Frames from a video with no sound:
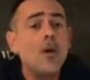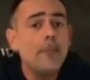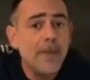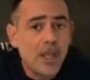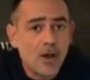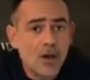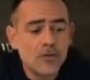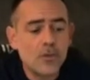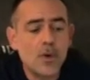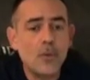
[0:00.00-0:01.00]

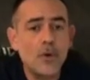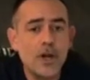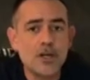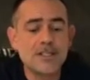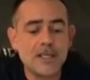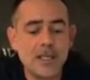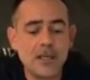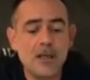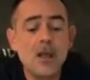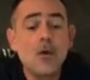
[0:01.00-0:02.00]
because what we are seeing,